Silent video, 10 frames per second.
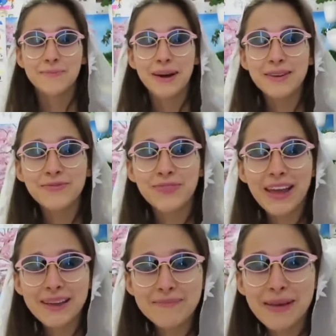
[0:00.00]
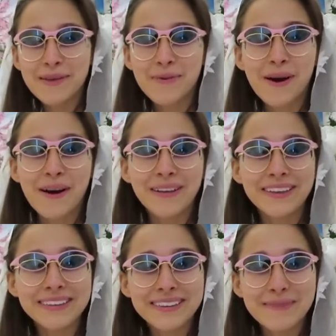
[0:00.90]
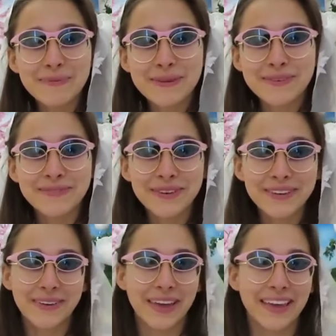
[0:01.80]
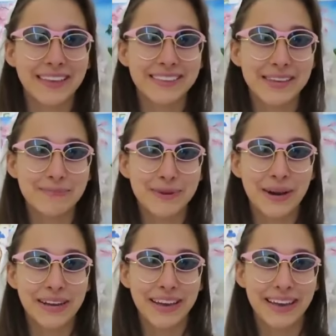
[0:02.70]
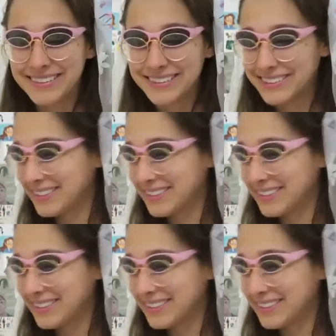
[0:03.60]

My fan mail wall! Isn't it beautiful? Okay, let's keep talking.